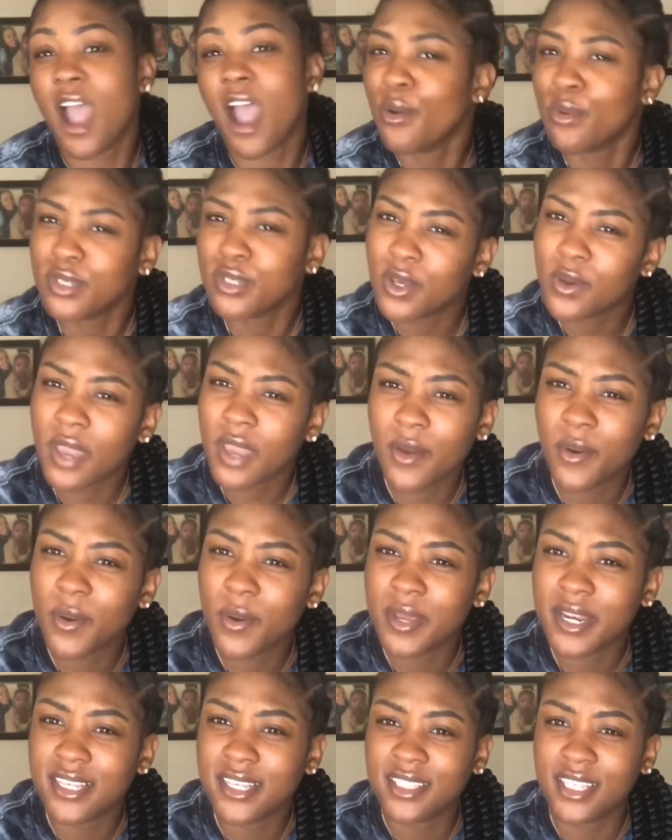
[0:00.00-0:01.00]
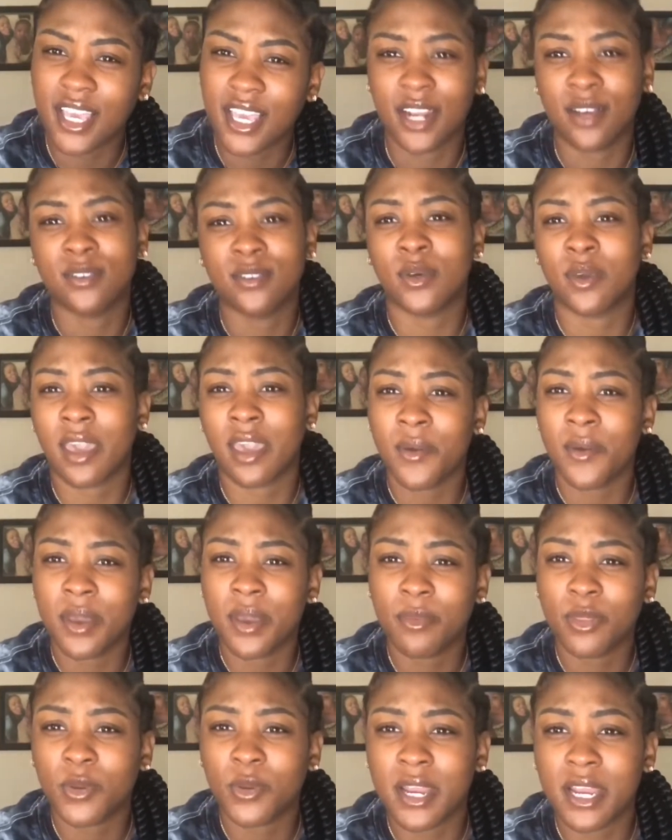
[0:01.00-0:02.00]
I was okay with what he said. I was okay with
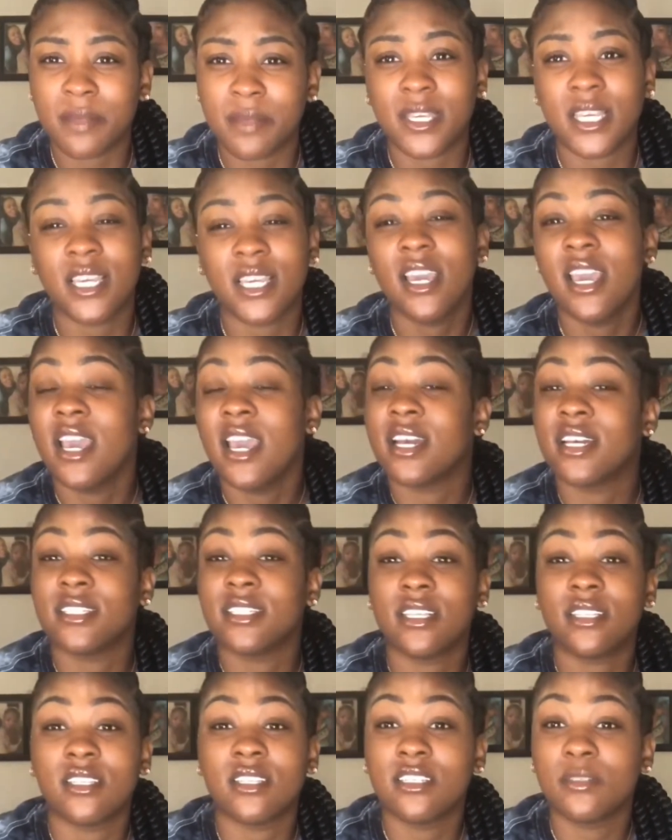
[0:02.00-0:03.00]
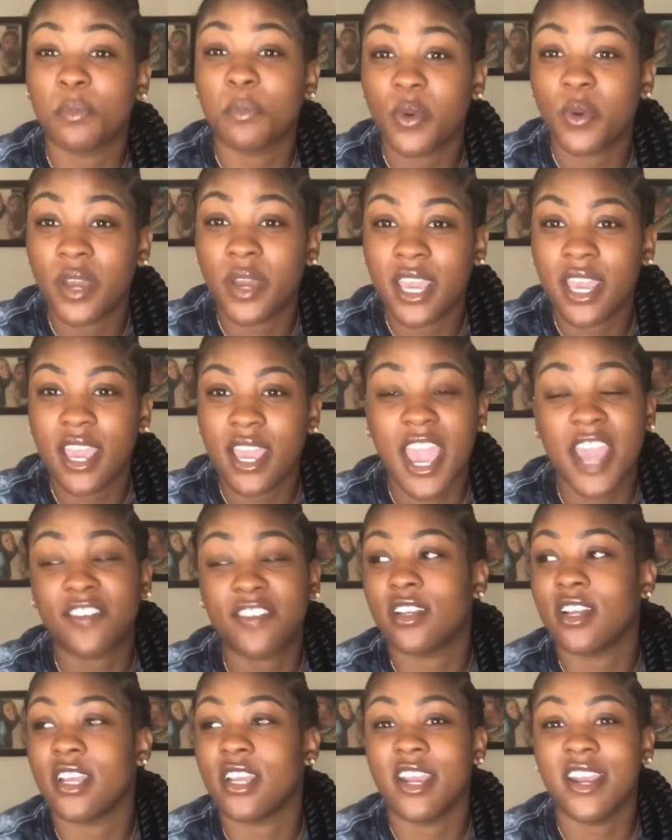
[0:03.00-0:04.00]
him threatening me because at this point,
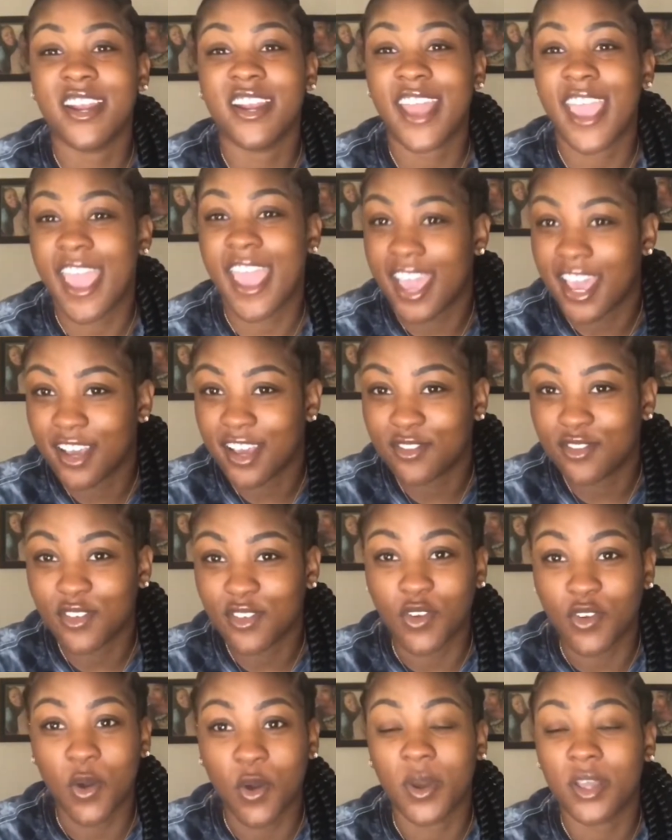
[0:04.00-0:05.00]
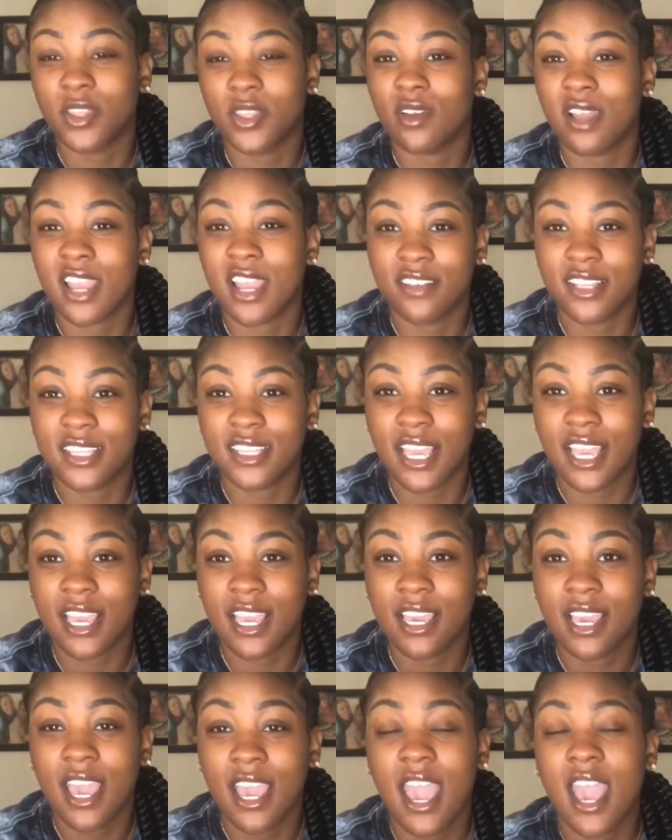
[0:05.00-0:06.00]
after a year and a half of going through
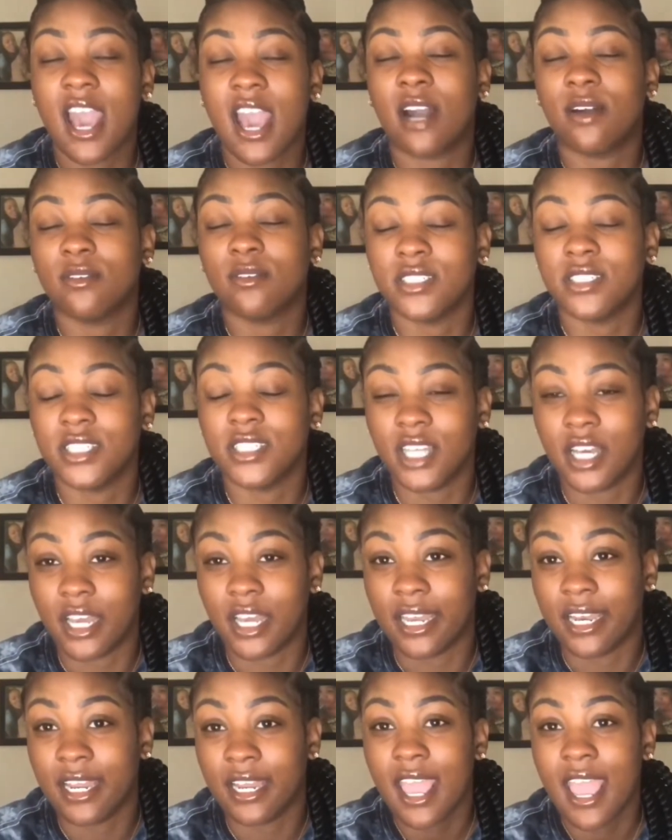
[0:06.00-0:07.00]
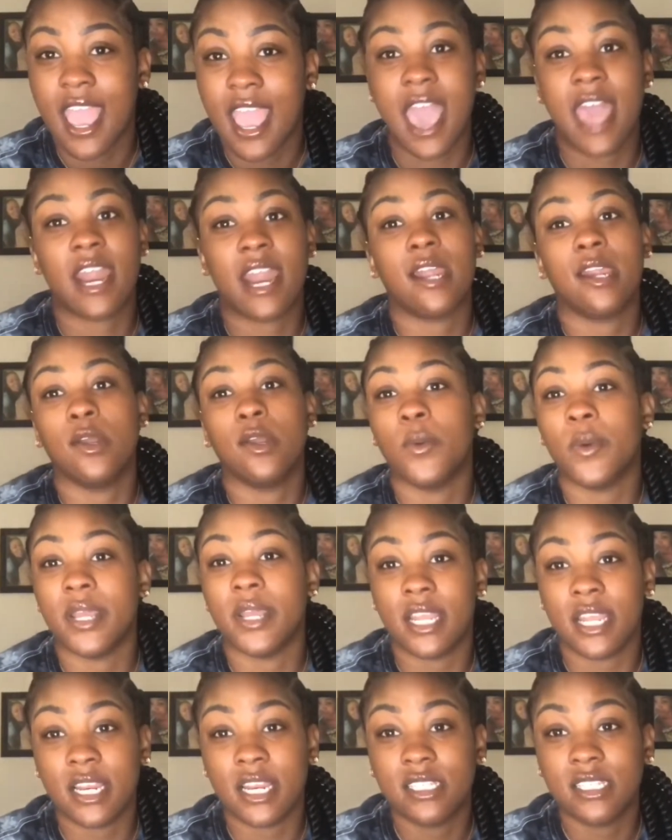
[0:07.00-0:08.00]
everything, I was done. And I knew
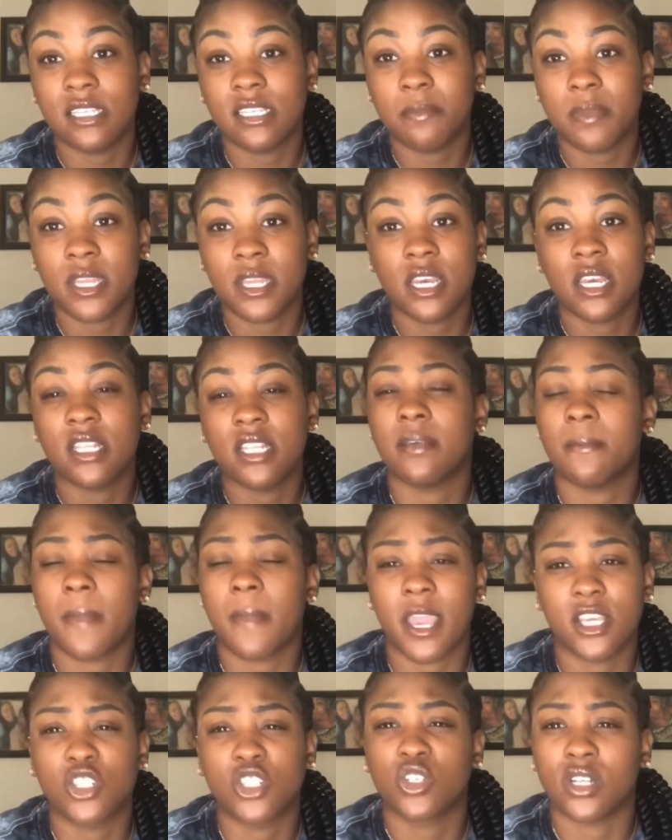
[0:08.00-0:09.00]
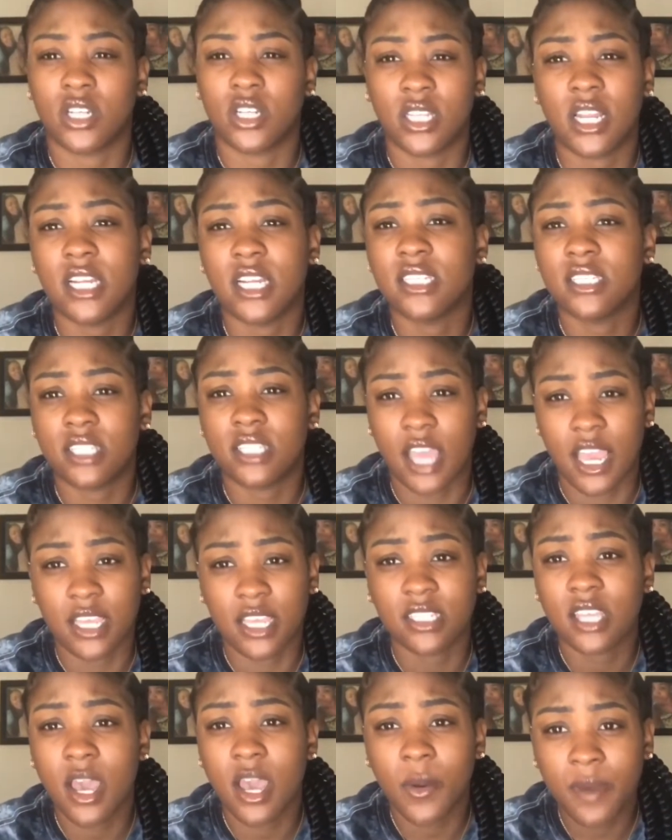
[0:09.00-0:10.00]
what needed to be done to make sure that it
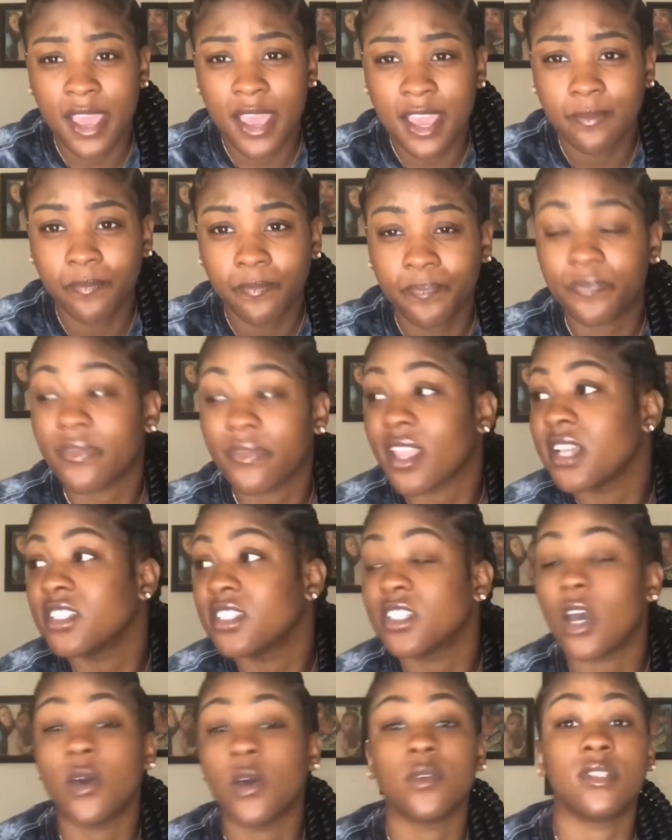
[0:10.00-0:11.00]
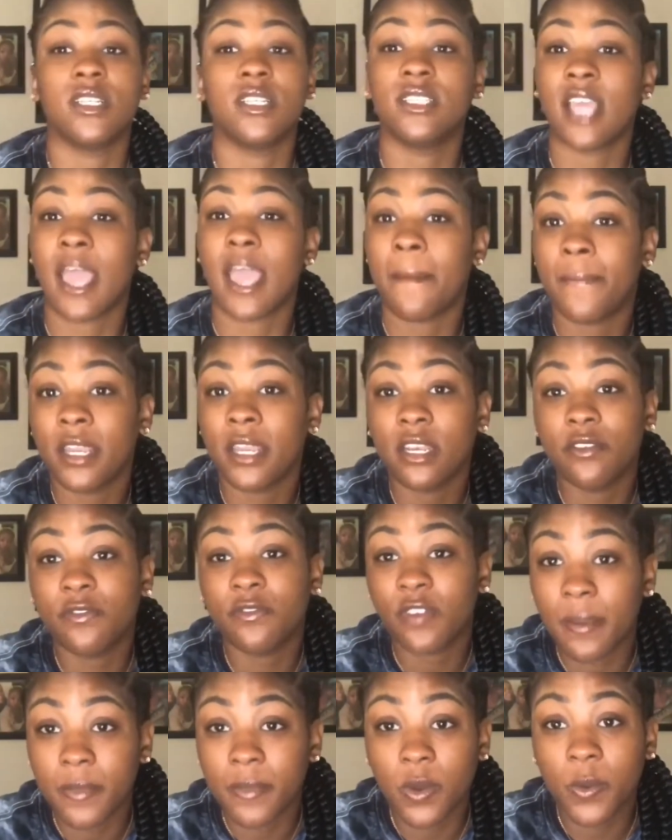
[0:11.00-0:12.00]
stays that way. So this happened in
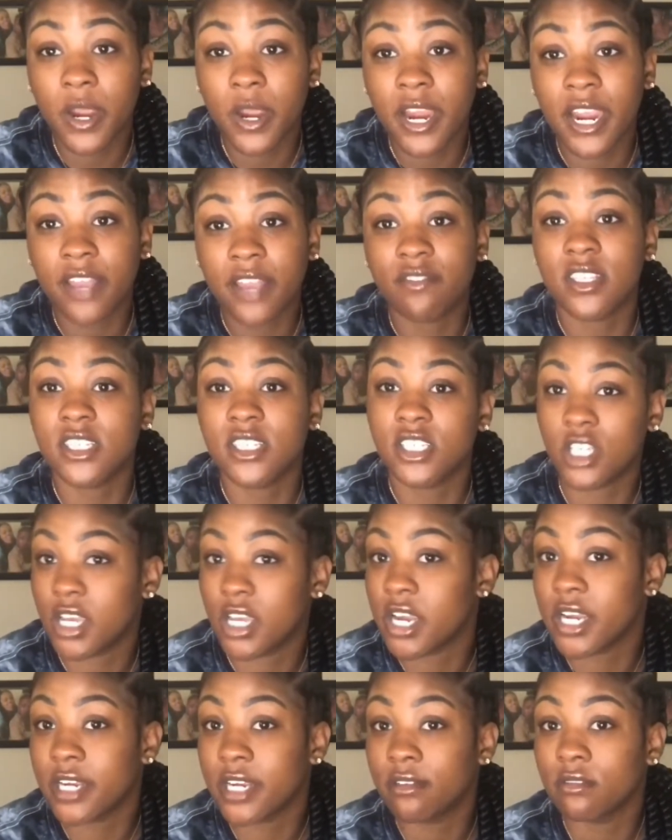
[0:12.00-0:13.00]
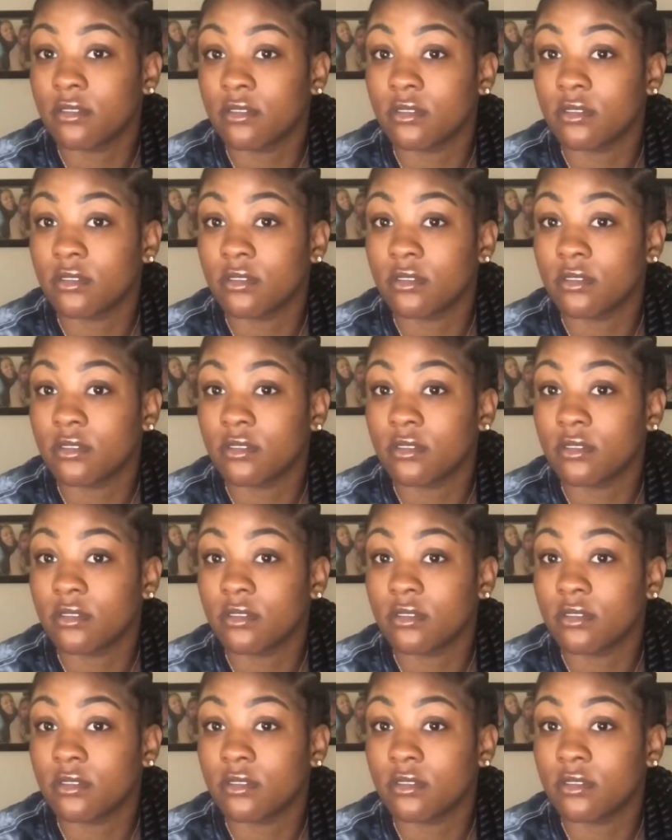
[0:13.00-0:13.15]
February of this year.